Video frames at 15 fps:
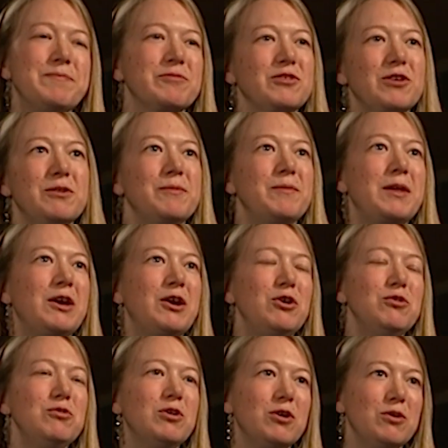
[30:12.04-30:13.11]
So
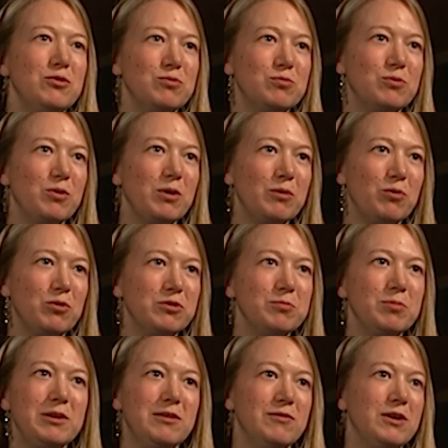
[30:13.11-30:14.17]
who knows quite what to
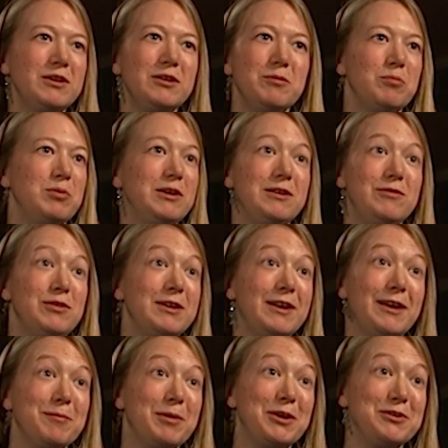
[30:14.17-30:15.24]
believe. I don't believe he
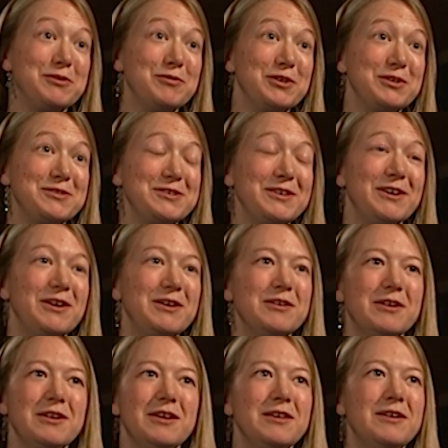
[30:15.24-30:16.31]
came out of her side,
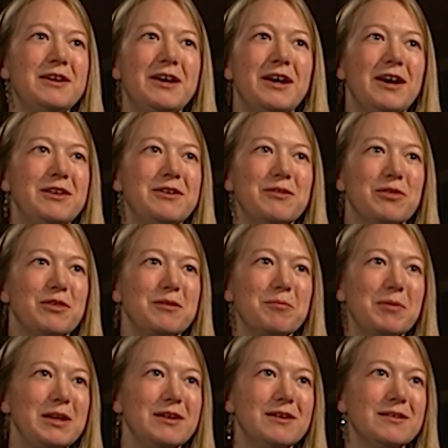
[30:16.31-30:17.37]
and I don't think
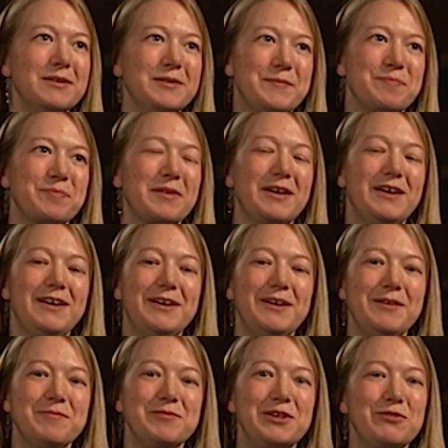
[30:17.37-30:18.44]
many
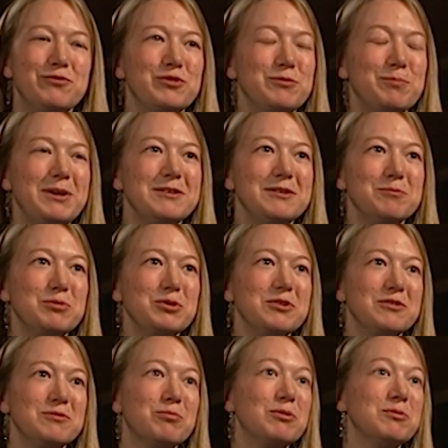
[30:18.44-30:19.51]
self-respecting
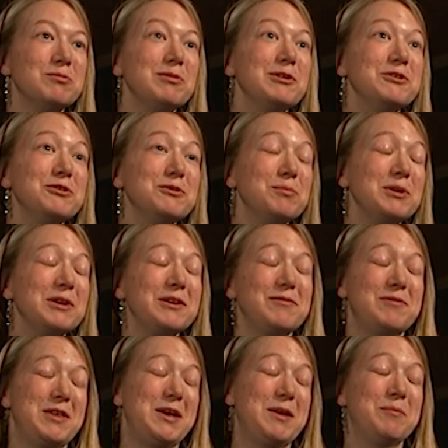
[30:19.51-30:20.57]
Buddhists probably do believe
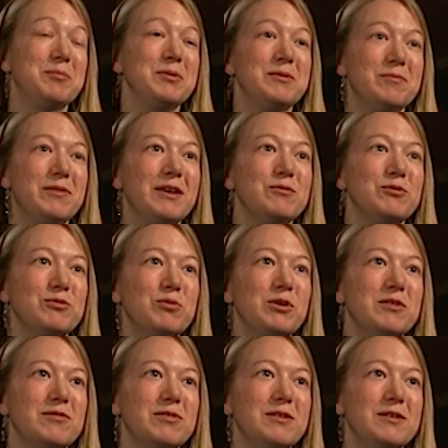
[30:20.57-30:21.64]
that, but that was one of